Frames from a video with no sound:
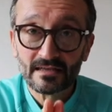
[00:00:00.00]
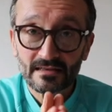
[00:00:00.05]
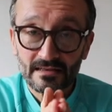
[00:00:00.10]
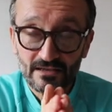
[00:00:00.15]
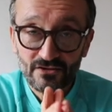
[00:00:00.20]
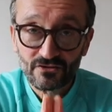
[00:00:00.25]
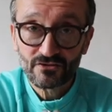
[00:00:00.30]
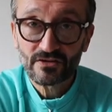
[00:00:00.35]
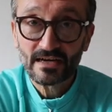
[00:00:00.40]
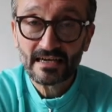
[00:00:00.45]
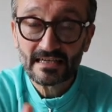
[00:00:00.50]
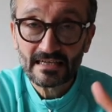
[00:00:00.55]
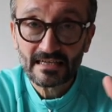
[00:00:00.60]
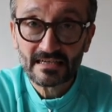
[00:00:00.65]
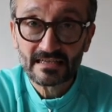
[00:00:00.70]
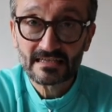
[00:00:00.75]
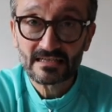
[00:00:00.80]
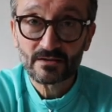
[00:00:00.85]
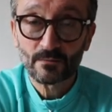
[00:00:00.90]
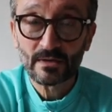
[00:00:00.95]
The training
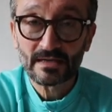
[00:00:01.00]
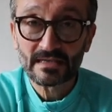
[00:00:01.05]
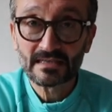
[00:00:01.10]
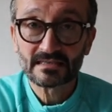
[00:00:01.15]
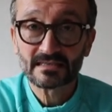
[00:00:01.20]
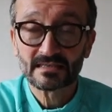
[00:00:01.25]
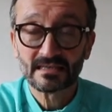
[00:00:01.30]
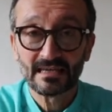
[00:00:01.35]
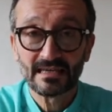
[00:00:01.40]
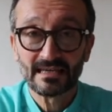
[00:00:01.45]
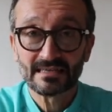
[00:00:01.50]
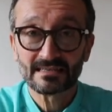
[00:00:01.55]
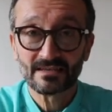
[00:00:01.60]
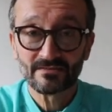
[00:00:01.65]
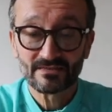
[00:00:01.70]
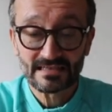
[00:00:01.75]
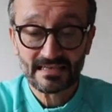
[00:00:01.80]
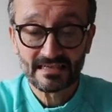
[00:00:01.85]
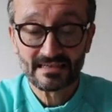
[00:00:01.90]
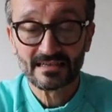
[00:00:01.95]
and so on is, as
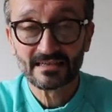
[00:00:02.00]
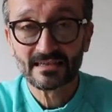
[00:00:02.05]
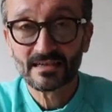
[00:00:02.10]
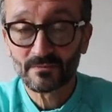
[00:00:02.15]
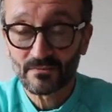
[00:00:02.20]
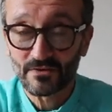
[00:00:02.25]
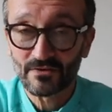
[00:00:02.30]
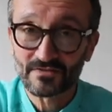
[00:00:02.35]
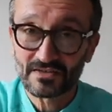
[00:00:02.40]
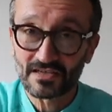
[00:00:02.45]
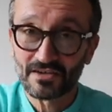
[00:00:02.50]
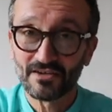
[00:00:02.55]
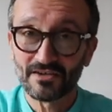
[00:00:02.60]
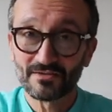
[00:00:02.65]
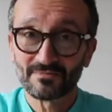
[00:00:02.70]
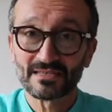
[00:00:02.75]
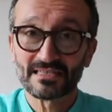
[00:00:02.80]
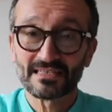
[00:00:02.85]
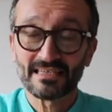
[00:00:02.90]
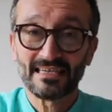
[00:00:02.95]
I've said a number of
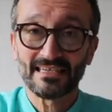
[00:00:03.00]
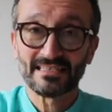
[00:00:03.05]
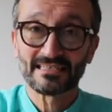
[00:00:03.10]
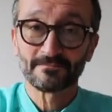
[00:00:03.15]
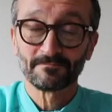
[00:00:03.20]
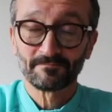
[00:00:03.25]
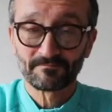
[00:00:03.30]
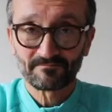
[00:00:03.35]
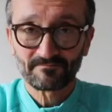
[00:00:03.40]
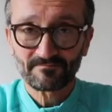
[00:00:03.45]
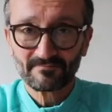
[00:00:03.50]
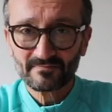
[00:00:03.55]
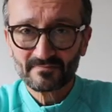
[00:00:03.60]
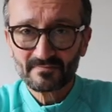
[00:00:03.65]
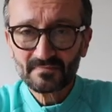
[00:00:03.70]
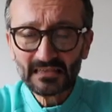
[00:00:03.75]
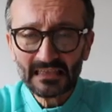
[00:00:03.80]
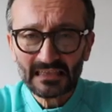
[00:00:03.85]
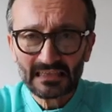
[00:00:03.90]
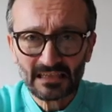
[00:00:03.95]
times, is
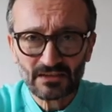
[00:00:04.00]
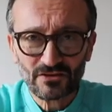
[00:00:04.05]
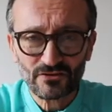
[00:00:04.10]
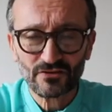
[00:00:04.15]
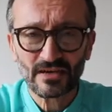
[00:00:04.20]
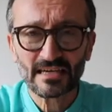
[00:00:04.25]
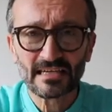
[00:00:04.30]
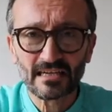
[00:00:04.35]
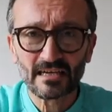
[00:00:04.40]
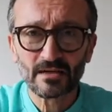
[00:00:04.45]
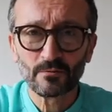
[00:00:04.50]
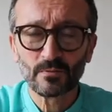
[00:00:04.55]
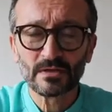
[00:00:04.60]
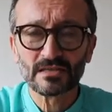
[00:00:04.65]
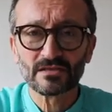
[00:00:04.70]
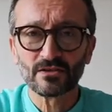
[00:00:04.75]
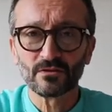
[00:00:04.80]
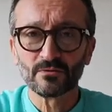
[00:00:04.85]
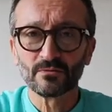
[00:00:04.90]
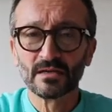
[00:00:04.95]
the training that we
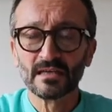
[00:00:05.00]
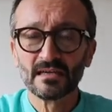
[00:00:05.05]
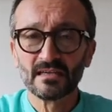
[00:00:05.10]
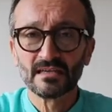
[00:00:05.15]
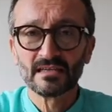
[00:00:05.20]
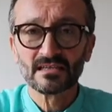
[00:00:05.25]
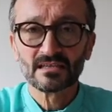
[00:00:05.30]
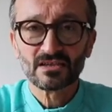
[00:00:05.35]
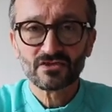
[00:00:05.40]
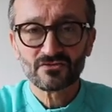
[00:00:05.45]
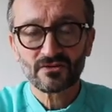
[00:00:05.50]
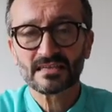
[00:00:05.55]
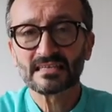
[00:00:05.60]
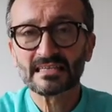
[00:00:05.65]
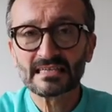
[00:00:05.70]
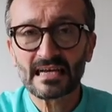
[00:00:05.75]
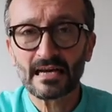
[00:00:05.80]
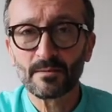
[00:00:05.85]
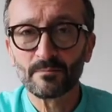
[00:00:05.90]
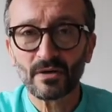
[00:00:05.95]
do
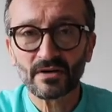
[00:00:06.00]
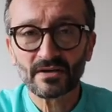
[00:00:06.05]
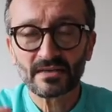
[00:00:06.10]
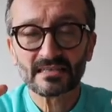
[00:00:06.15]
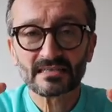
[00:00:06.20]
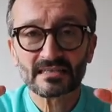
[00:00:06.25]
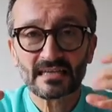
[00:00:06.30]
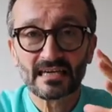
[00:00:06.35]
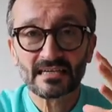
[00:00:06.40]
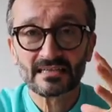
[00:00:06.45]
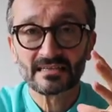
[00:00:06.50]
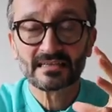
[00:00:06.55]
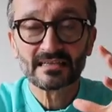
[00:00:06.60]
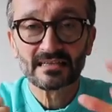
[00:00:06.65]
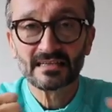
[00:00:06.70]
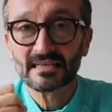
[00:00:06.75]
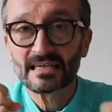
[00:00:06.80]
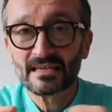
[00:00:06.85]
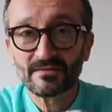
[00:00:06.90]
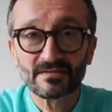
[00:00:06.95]
stresses our bodies and
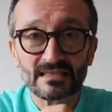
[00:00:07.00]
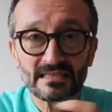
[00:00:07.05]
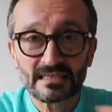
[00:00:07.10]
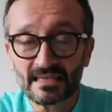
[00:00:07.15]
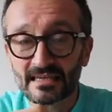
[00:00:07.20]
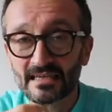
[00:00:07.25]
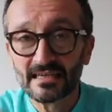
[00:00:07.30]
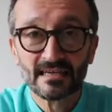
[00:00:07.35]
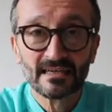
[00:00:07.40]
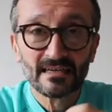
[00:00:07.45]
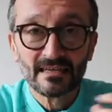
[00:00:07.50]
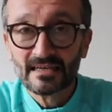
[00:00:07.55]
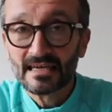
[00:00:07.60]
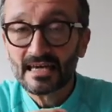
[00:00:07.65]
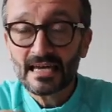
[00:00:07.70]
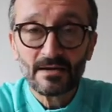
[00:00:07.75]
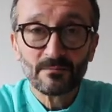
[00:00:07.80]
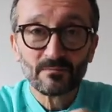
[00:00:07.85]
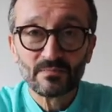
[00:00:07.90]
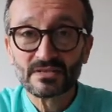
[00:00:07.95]
gives the
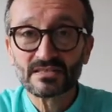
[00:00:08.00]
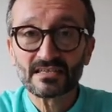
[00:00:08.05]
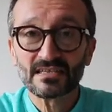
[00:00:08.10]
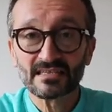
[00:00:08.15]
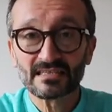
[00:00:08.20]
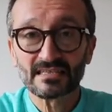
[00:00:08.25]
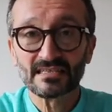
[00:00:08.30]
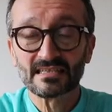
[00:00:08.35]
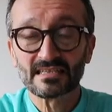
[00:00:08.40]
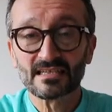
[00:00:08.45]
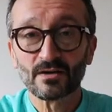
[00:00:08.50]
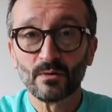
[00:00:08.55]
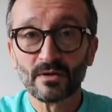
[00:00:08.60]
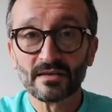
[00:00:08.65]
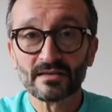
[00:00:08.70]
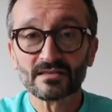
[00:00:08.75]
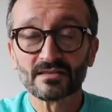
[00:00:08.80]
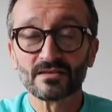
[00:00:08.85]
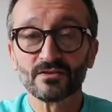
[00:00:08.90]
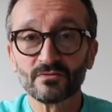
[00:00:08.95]
impetus and so
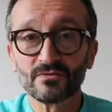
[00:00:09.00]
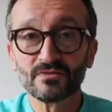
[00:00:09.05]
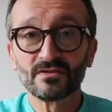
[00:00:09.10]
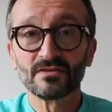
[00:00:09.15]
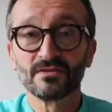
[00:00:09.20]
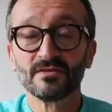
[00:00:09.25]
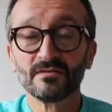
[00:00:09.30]
on to